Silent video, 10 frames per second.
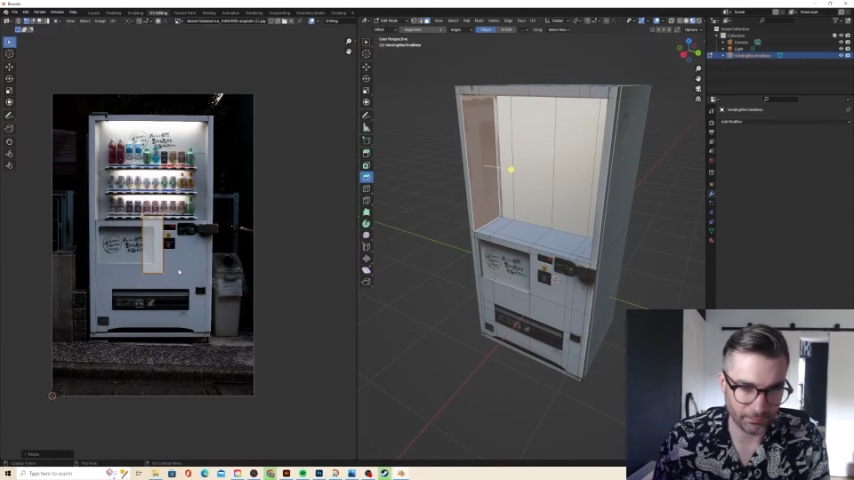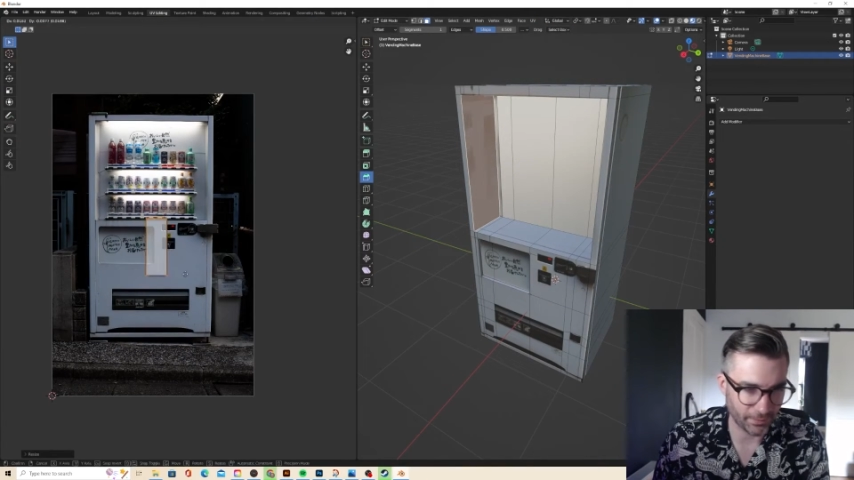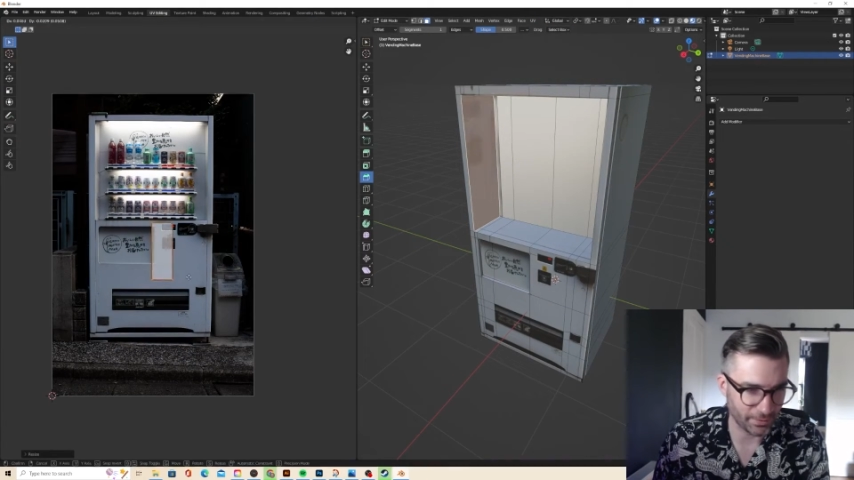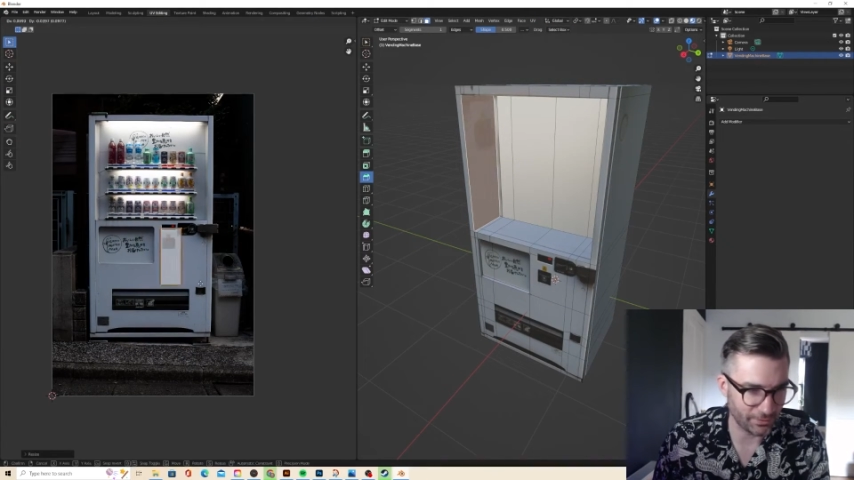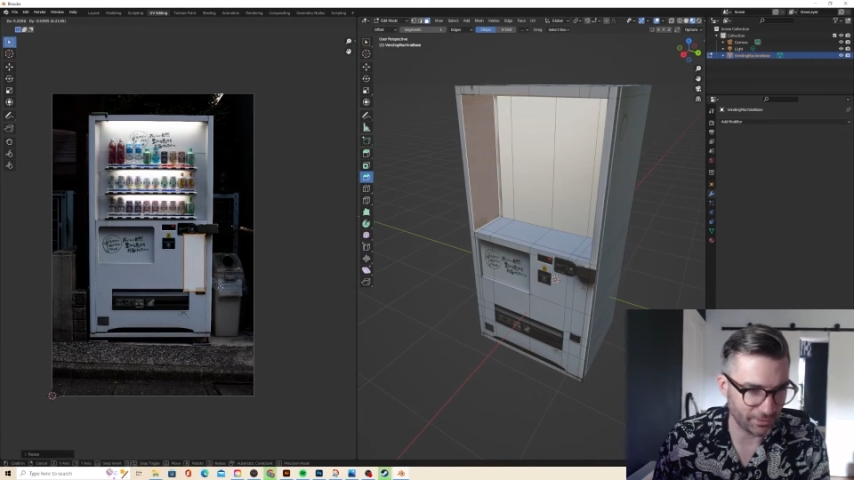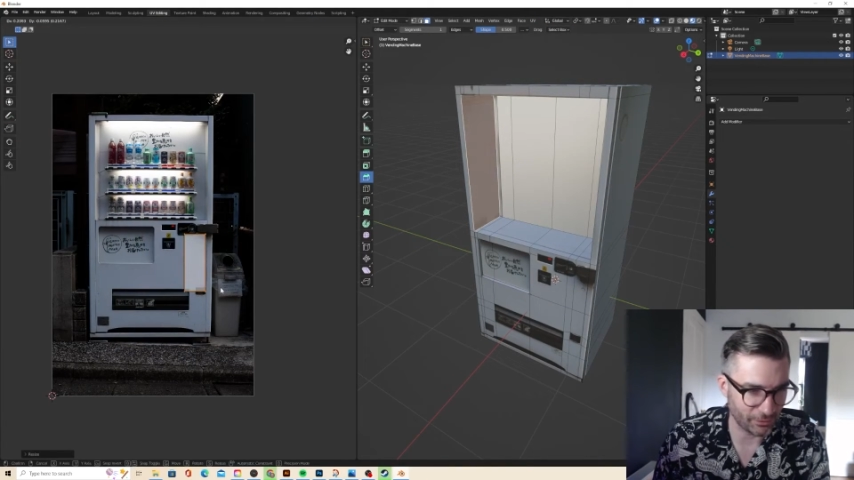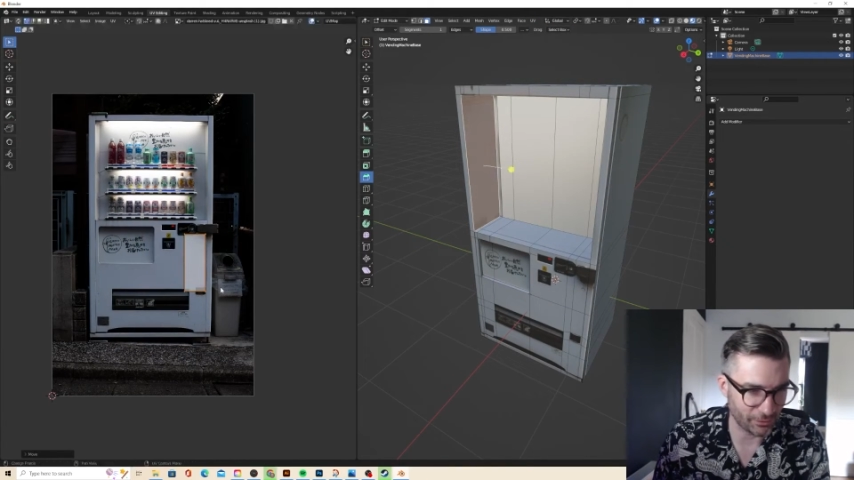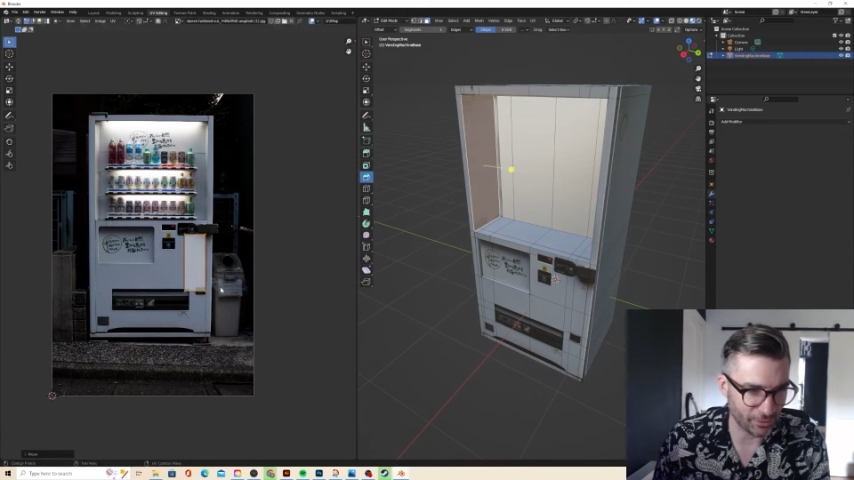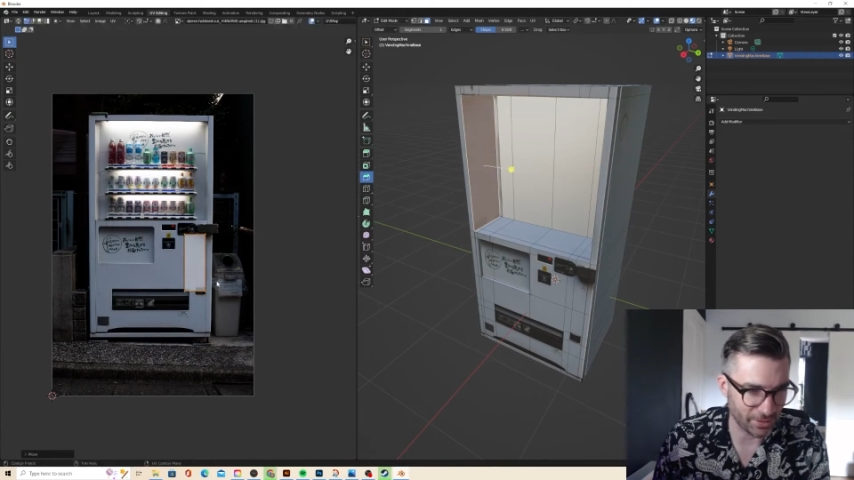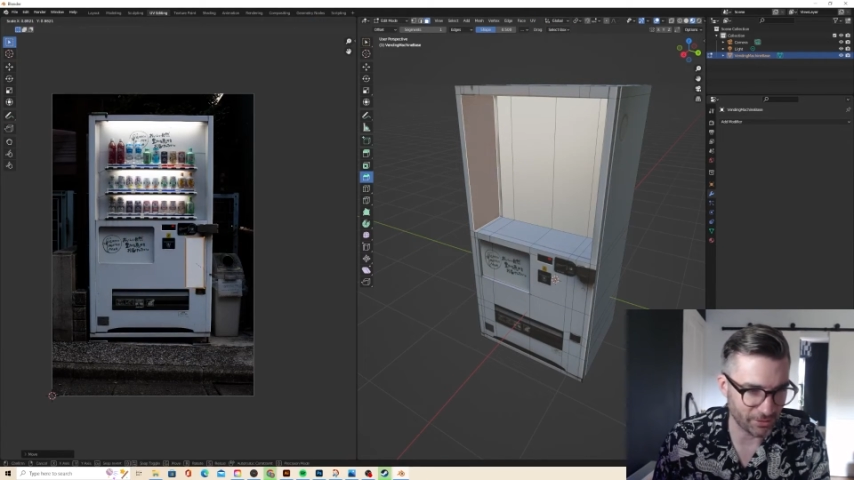I didn't say this was
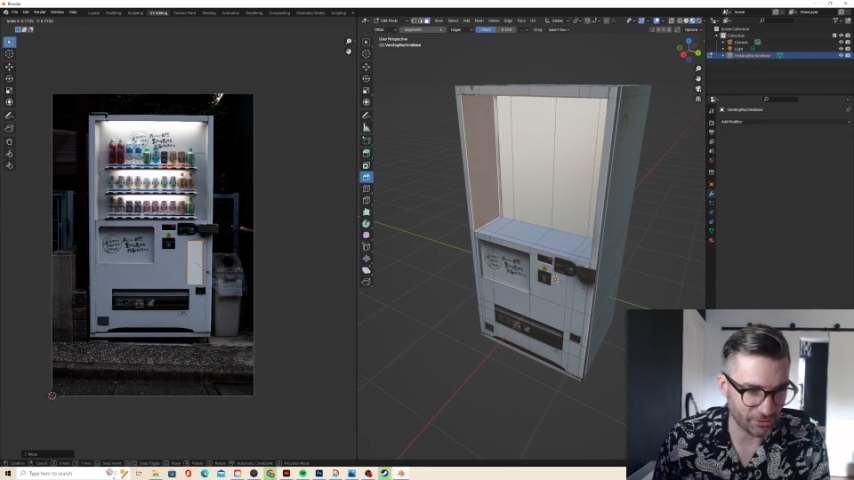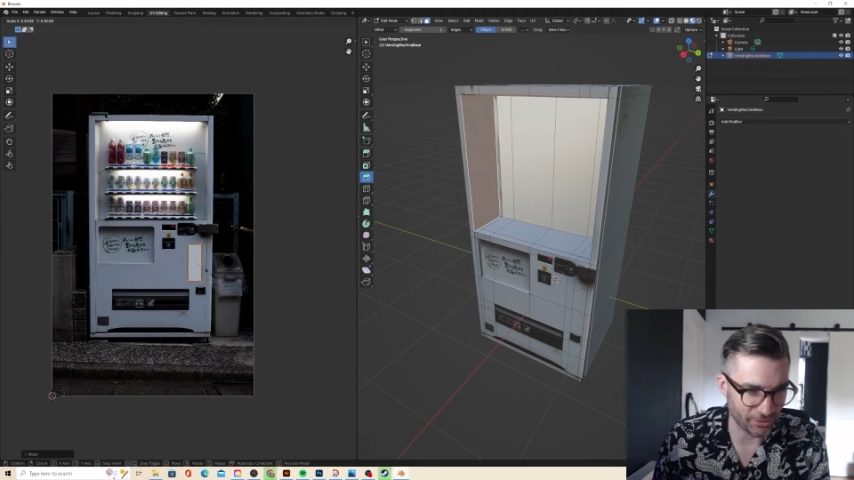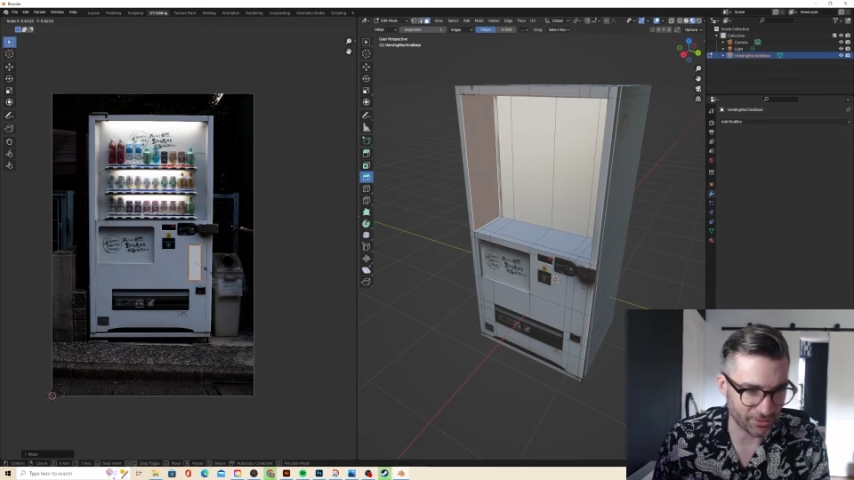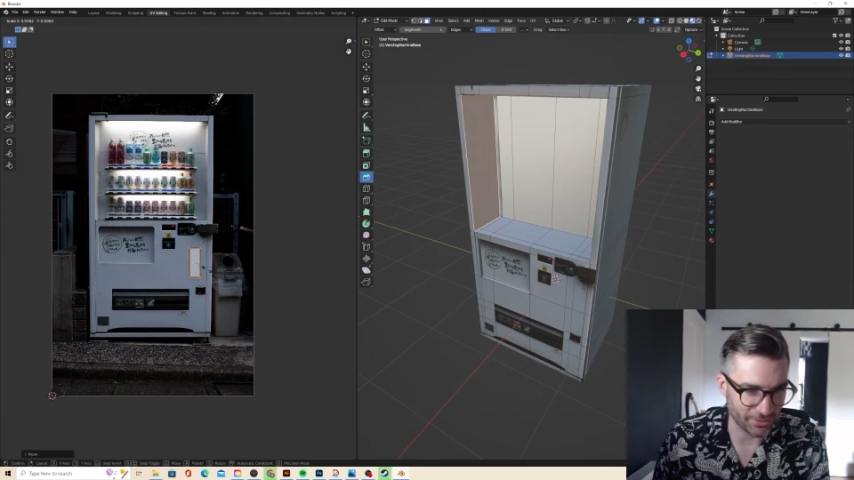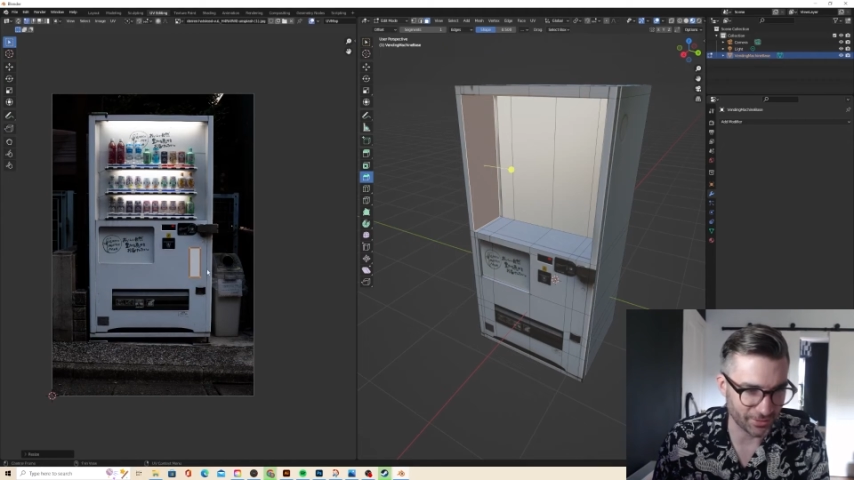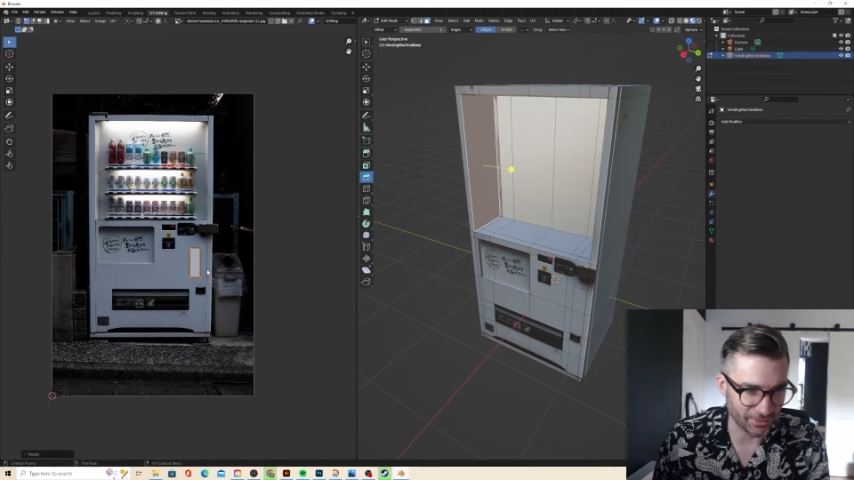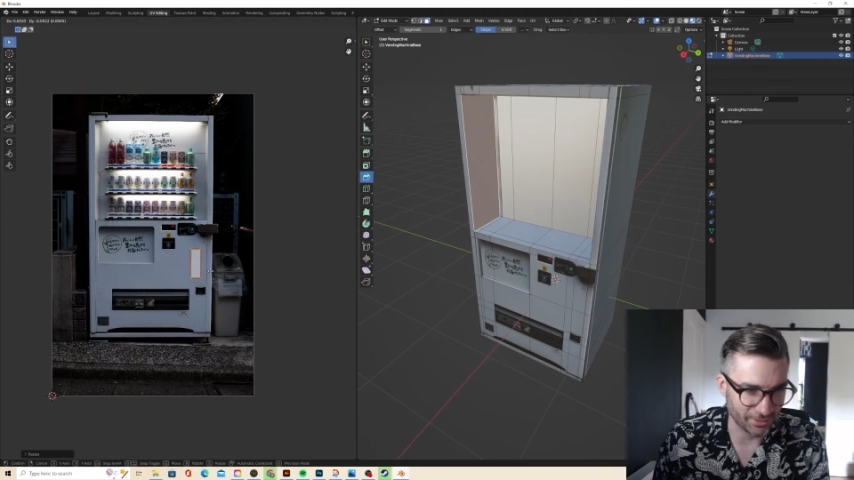going to be interesting,